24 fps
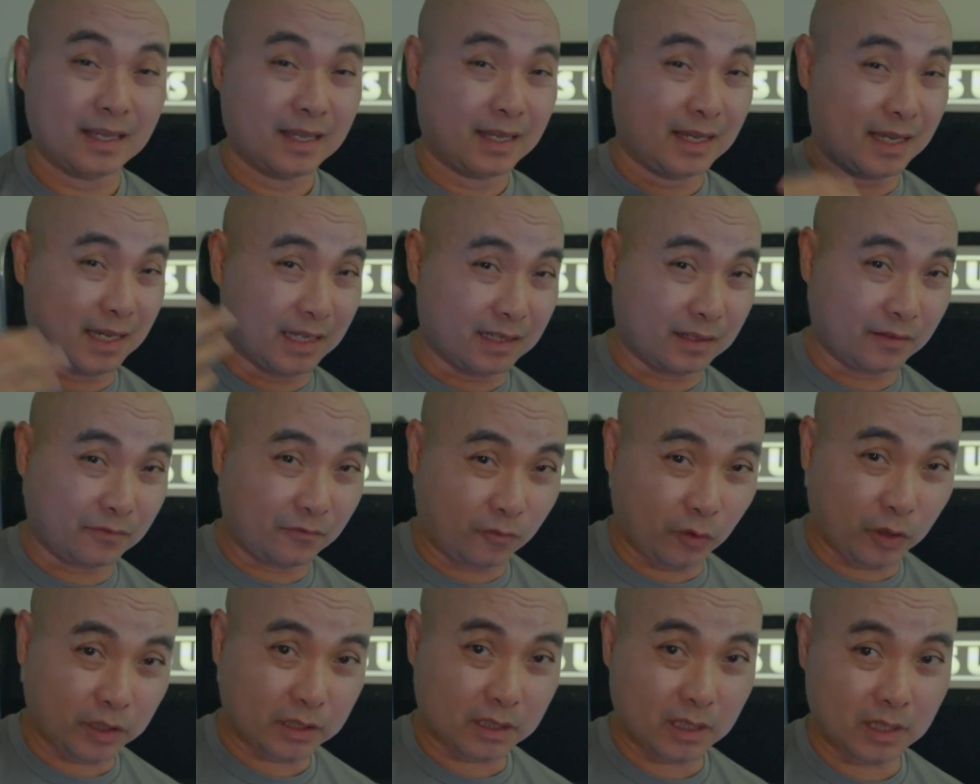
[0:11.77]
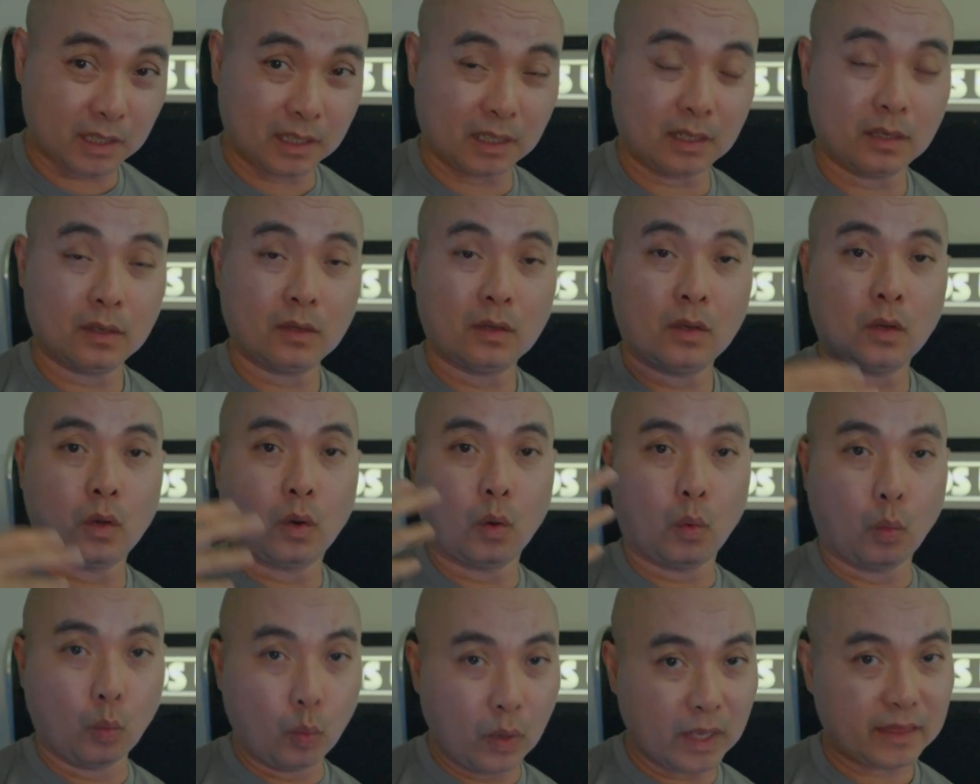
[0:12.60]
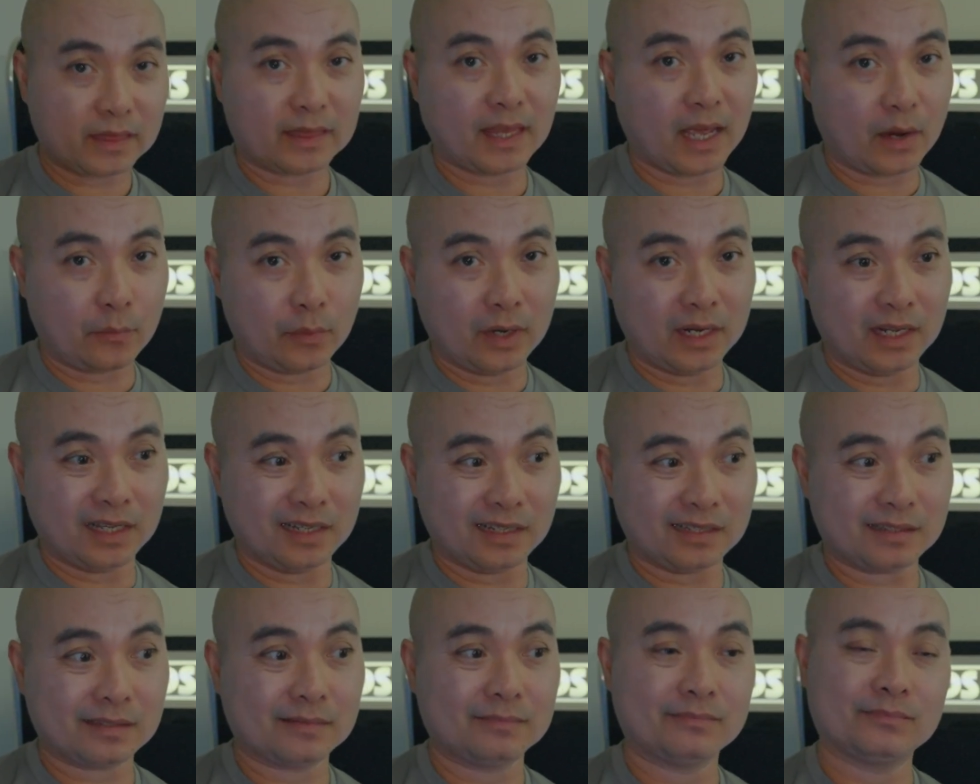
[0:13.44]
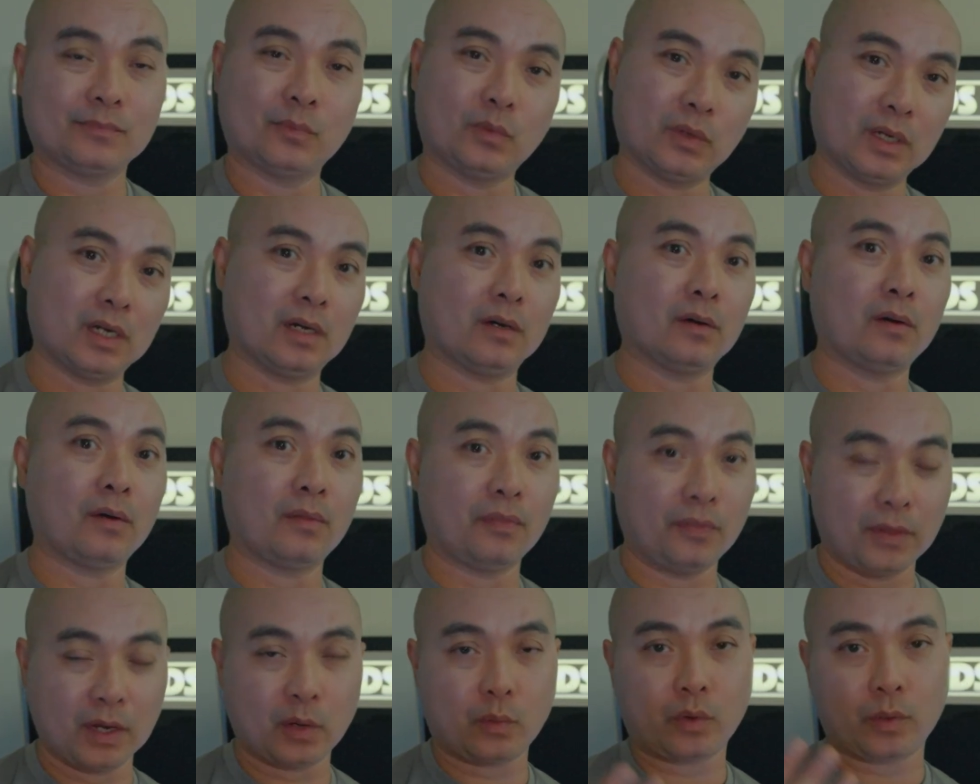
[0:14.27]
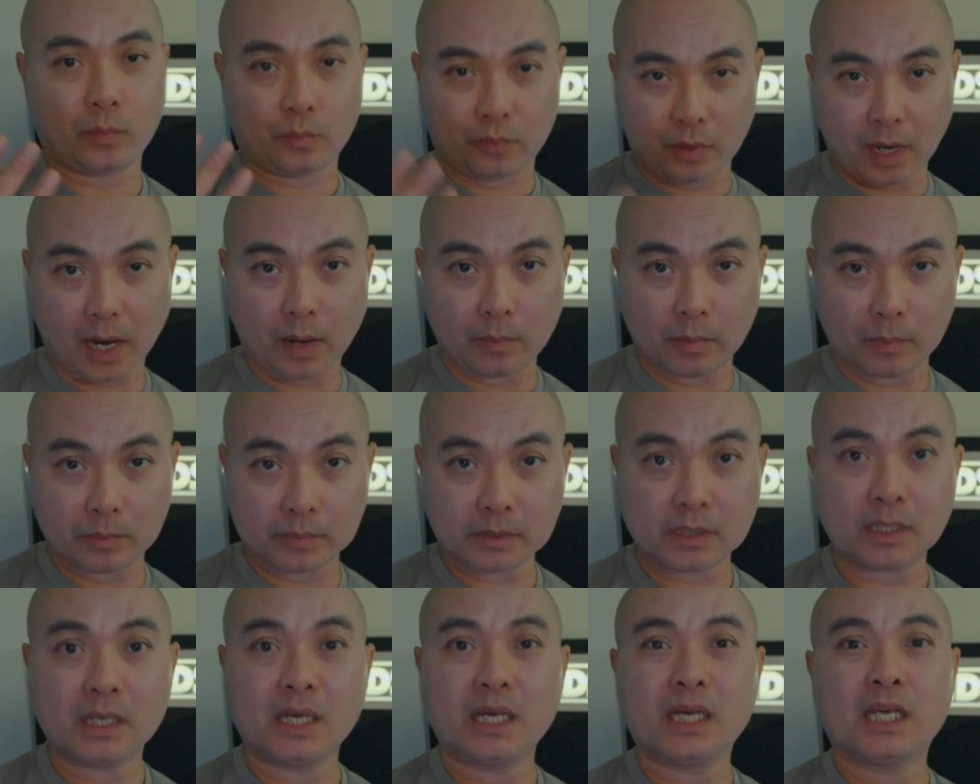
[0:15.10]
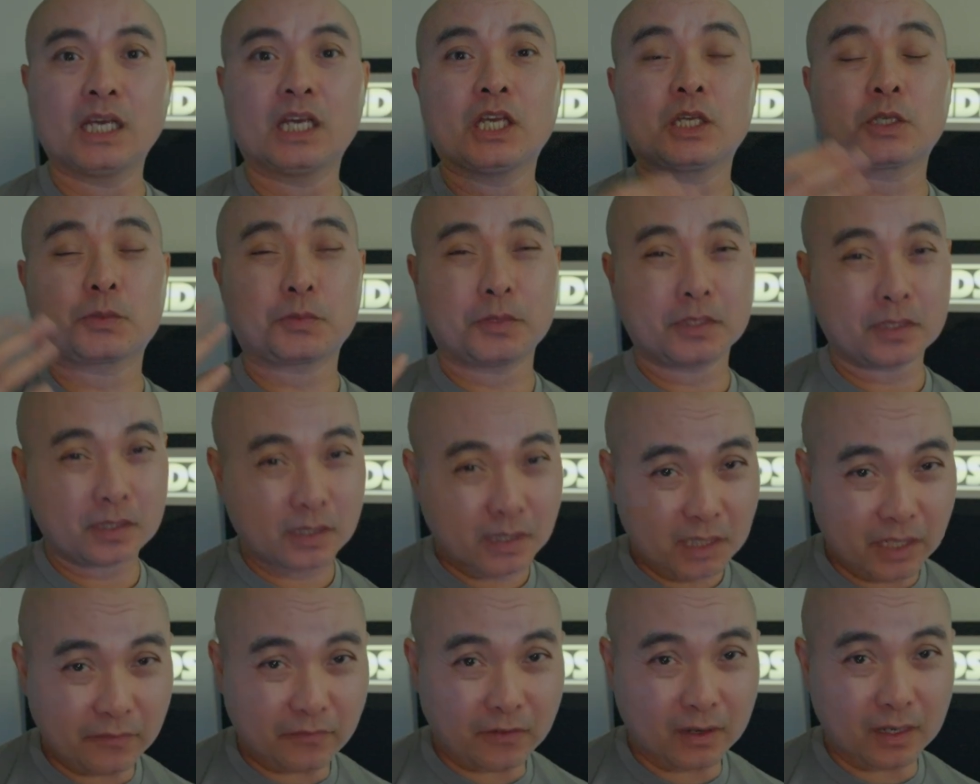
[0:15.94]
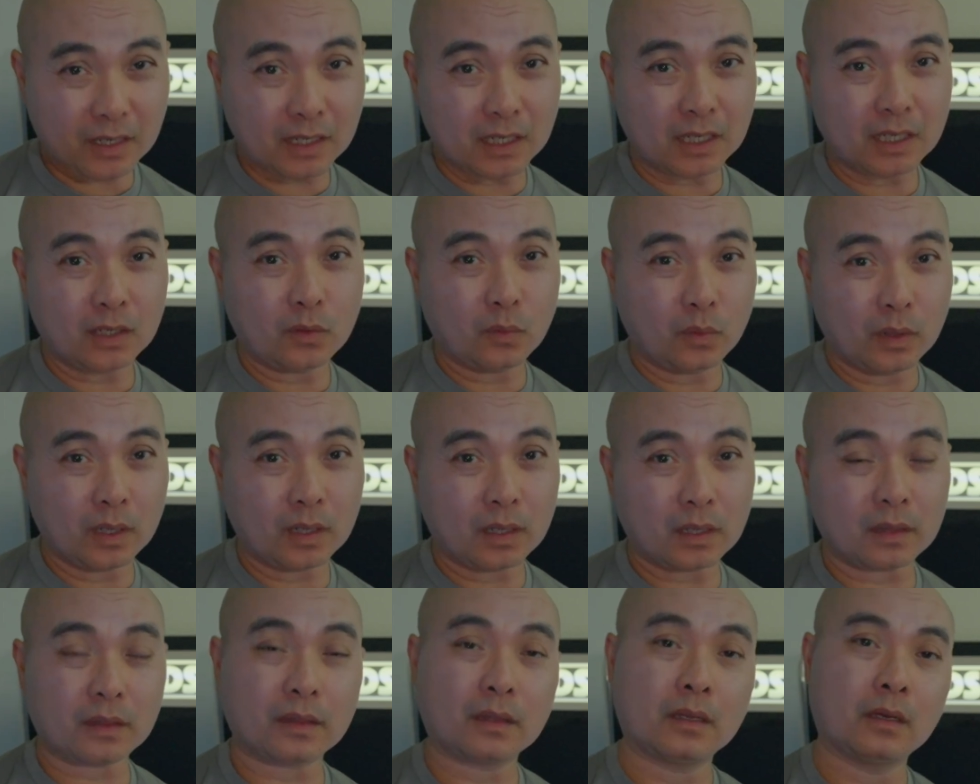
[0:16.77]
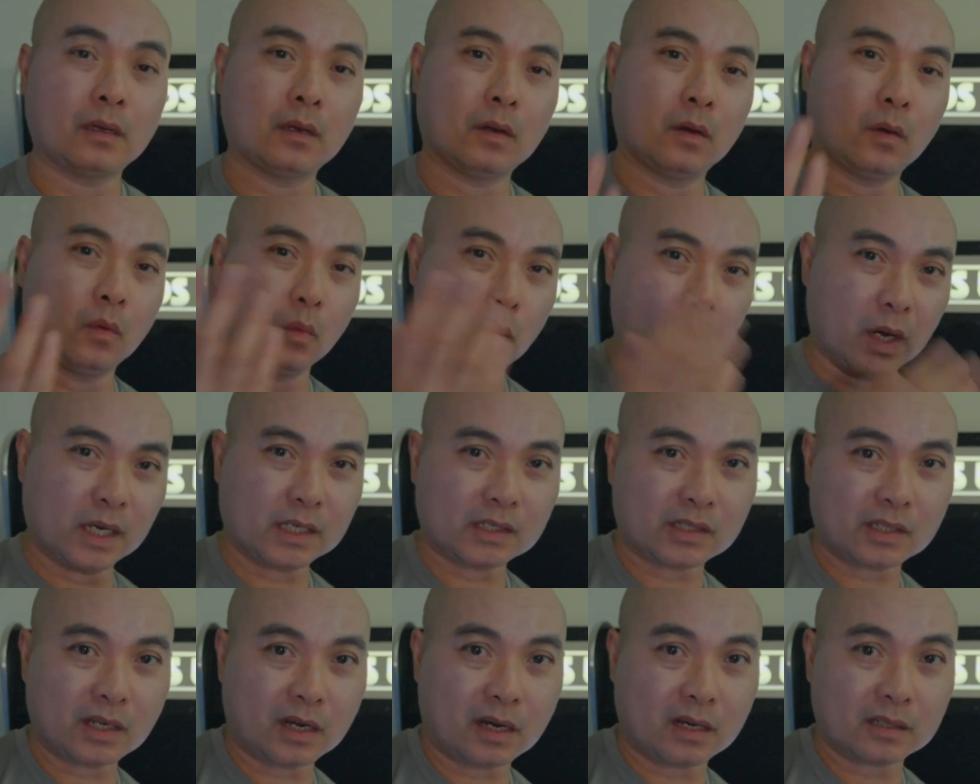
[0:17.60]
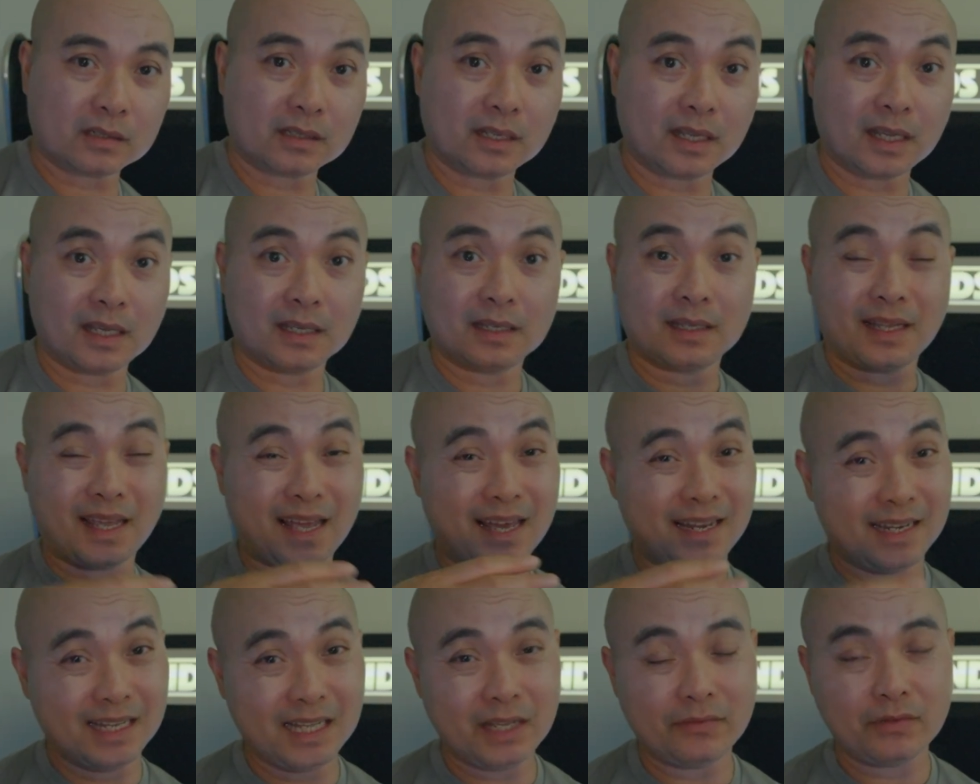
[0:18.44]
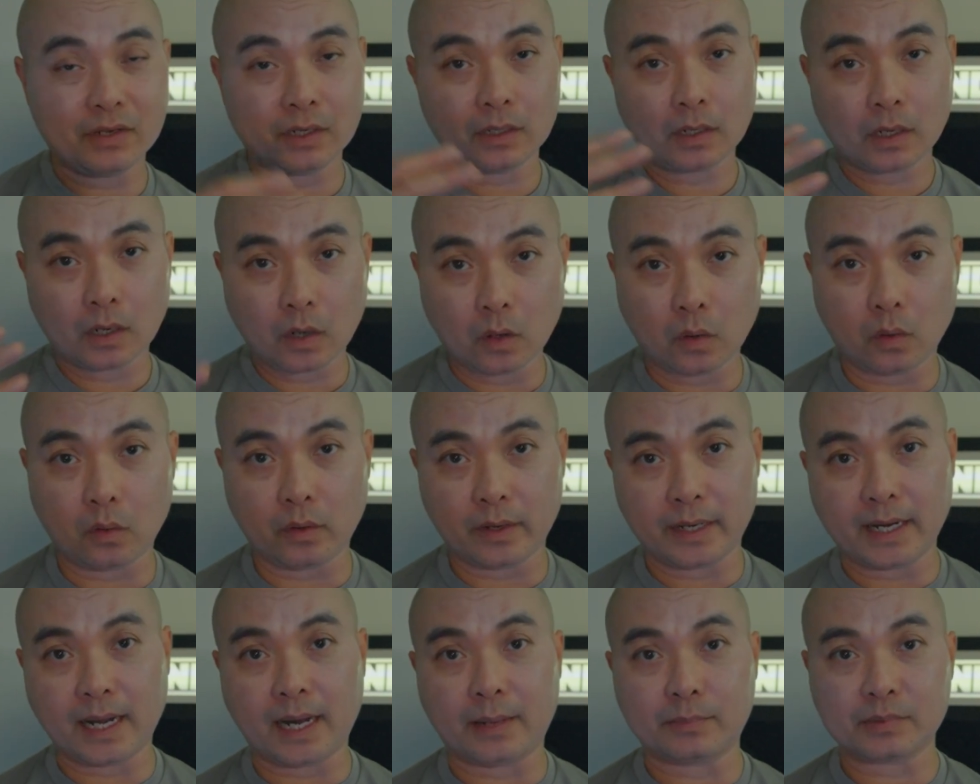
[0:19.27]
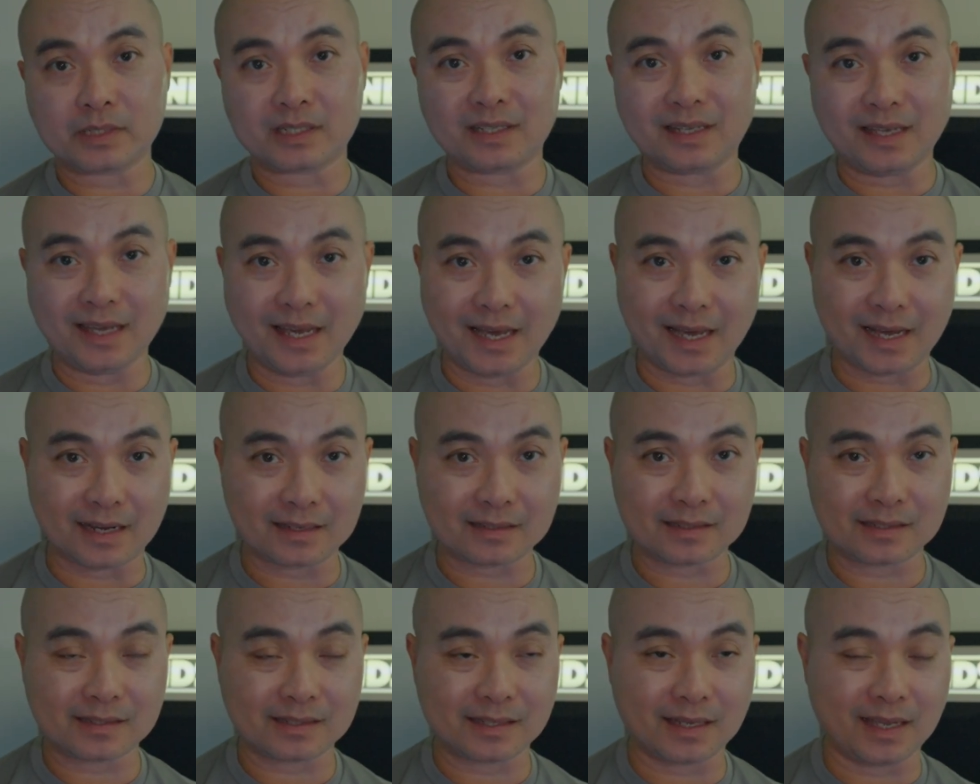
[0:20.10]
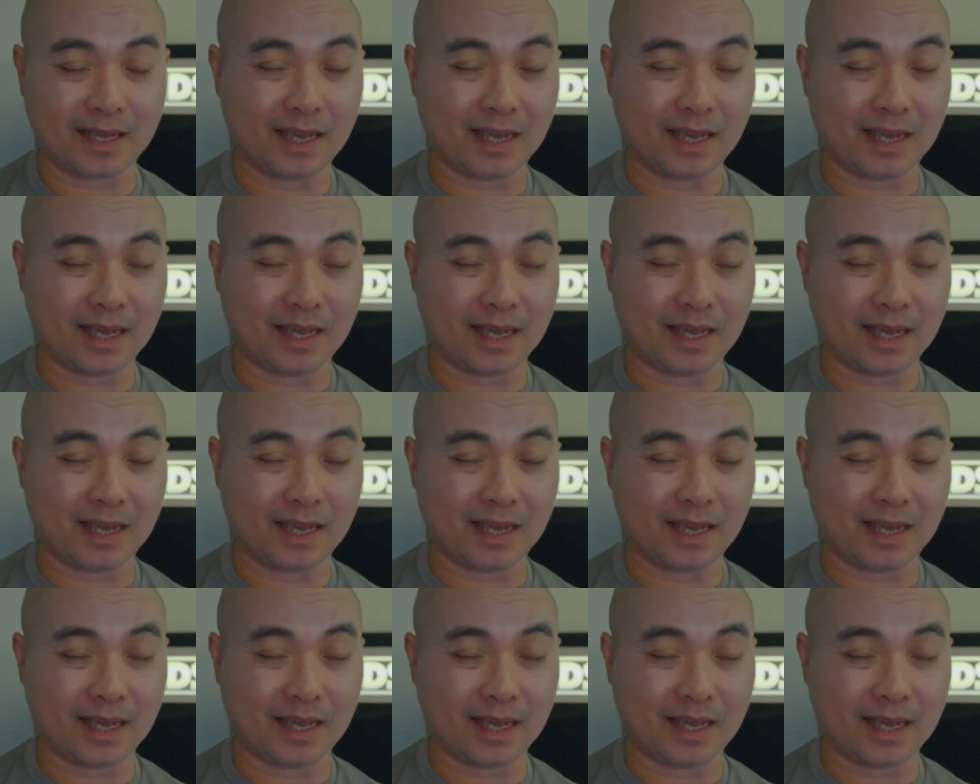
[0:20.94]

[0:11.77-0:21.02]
And unfortunately, with that release, well, there were problems, specifically with One Sauce and even CoinOpsX.